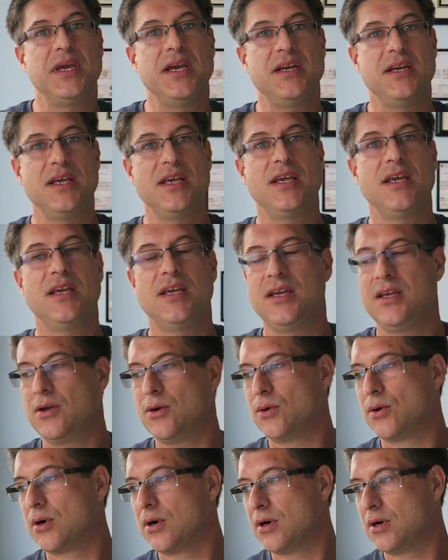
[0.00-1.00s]
P D
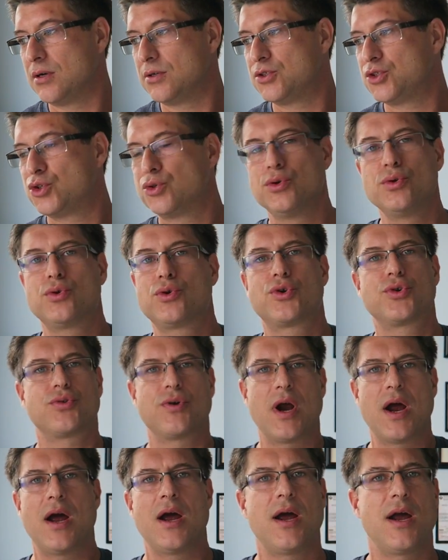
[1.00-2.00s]
or True
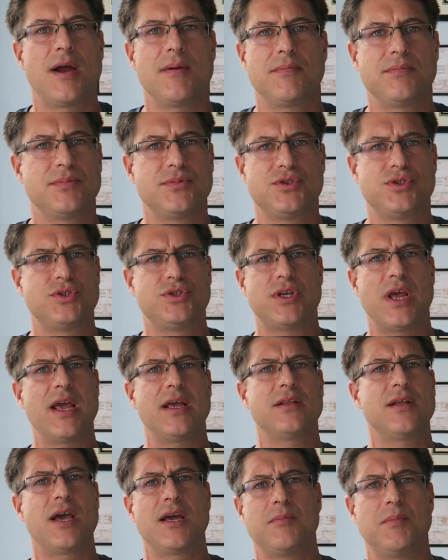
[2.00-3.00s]
Crime,
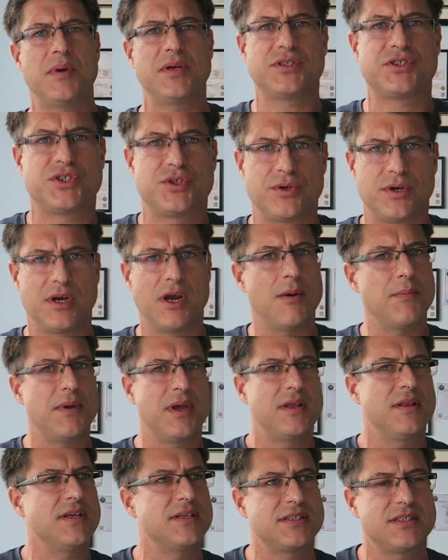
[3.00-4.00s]
Dateline Mystery. I
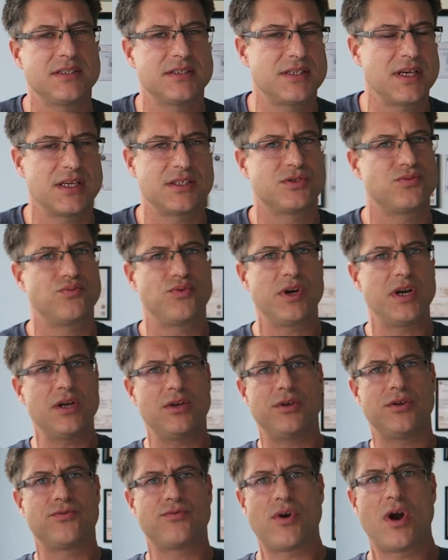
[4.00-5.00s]
mean, this is as
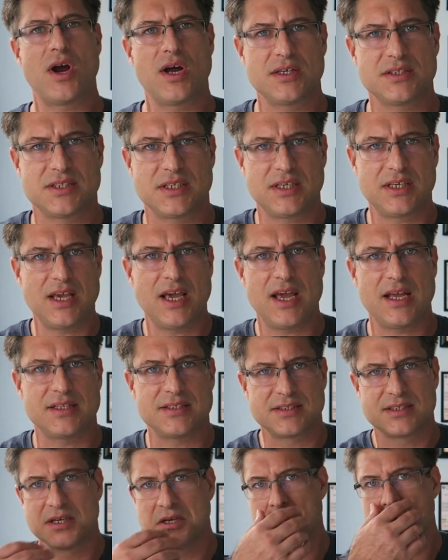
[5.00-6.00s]
real and raw as it
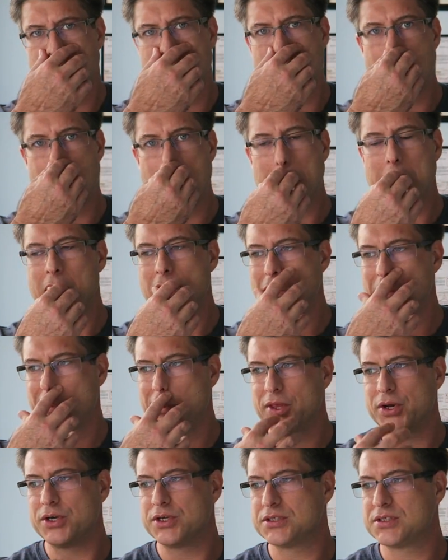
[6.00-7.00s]
gets, you know.
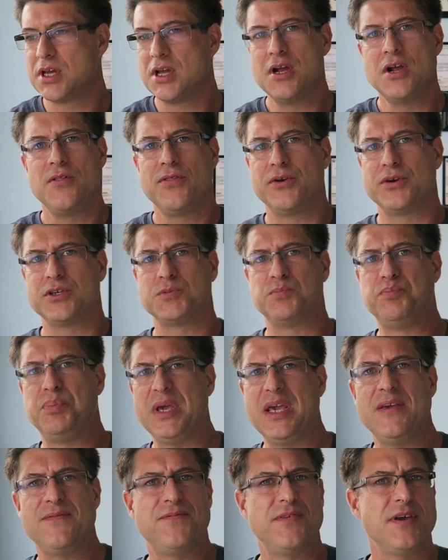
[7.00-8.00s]
And there's there's
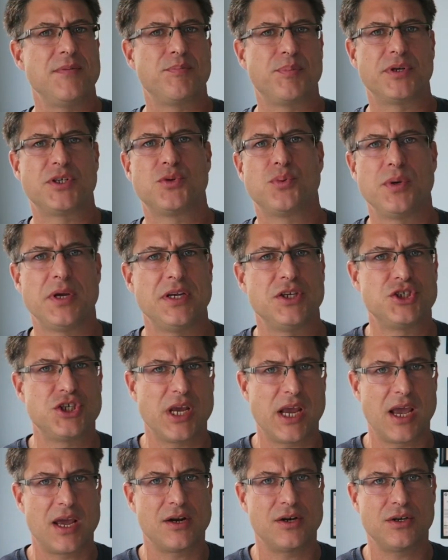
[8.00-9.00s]
beefing between
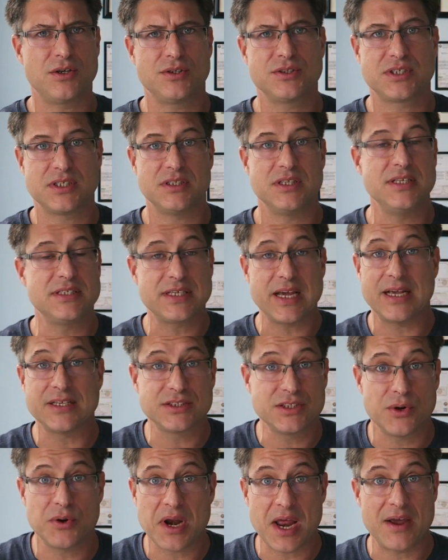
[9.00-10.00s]
channels, and these guys
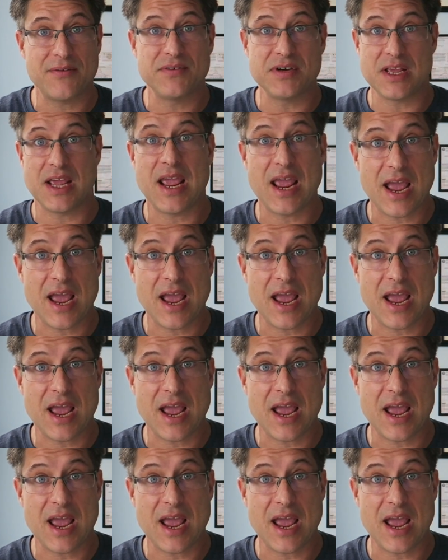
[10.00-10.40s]
don't have any